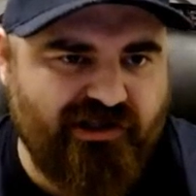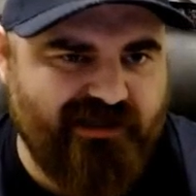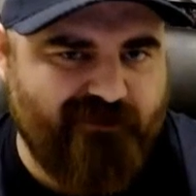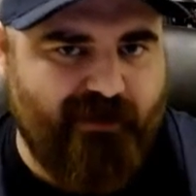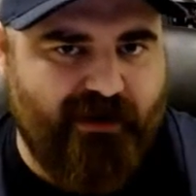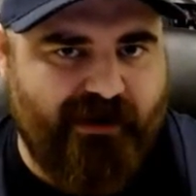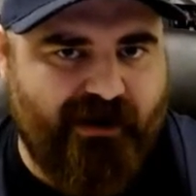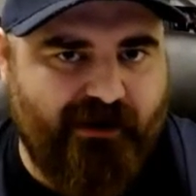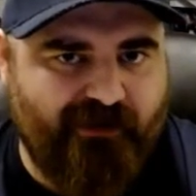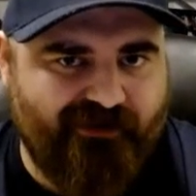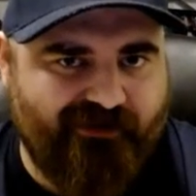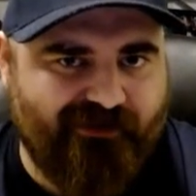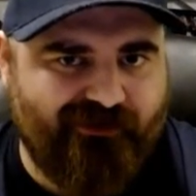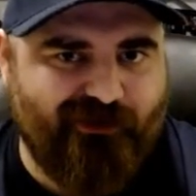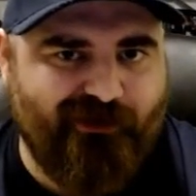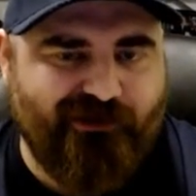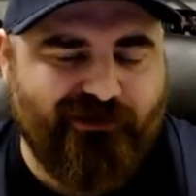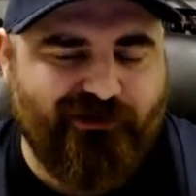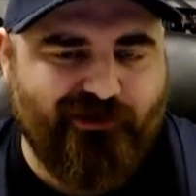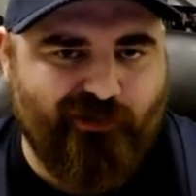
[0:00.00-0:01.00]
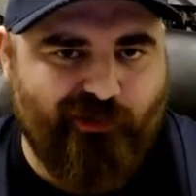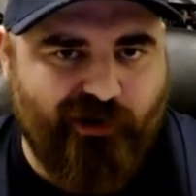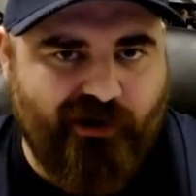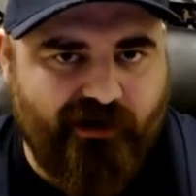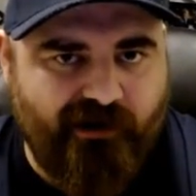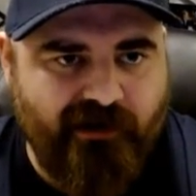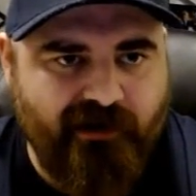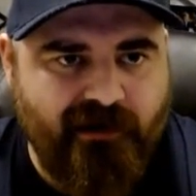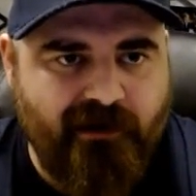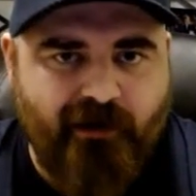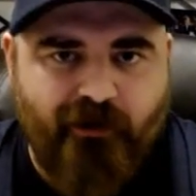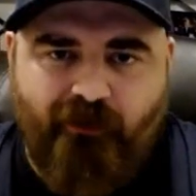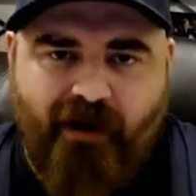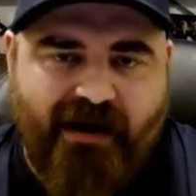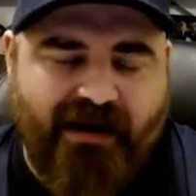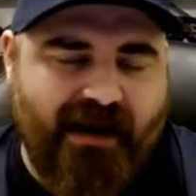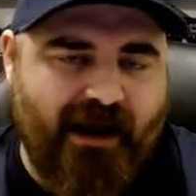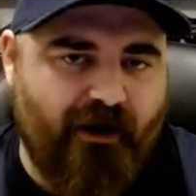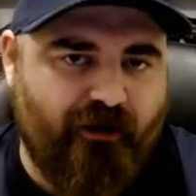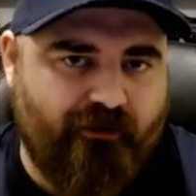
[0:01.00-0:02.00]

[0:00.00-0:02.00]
about how this is going to work. Right now,